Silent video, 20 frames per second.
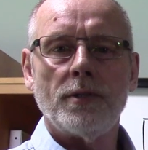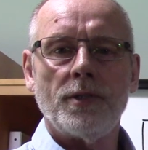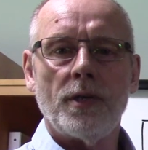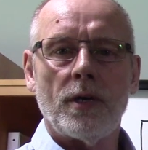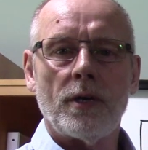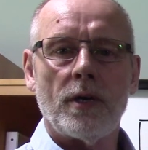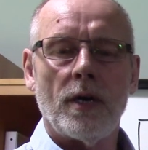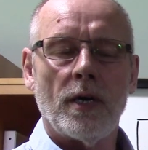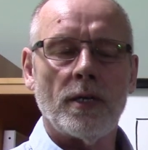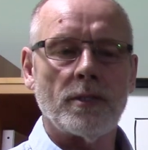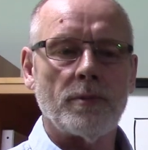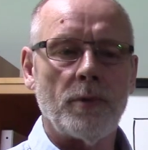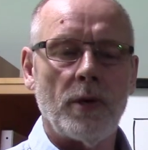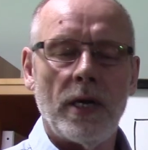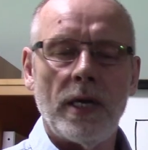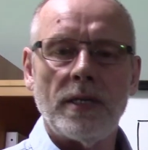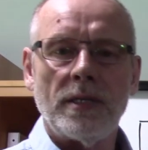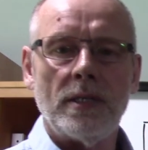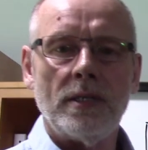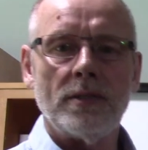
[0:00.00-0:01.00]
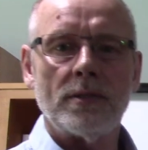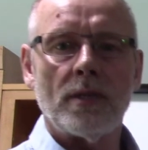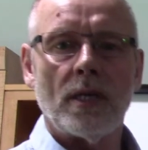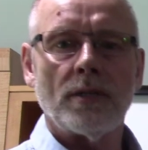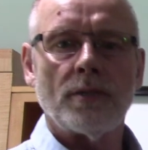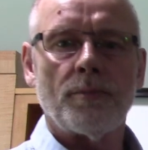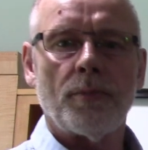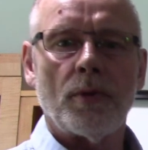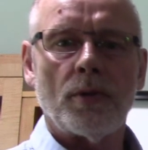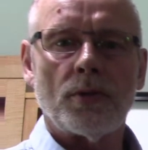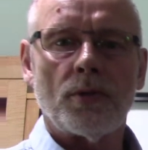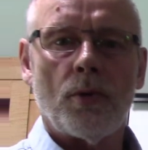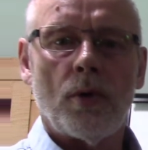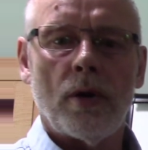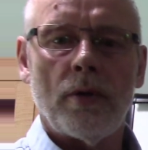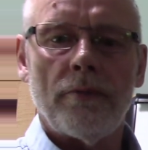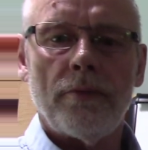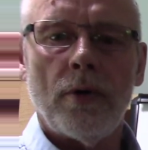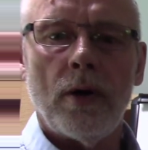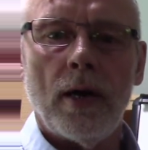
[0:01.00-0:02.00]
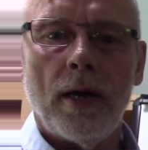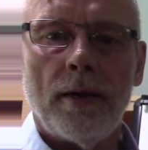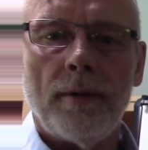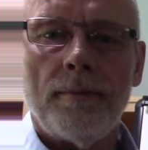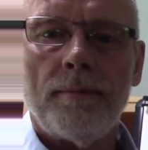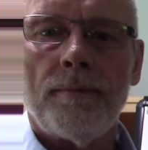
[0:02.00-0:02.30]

their customer eighteen cents per square foot.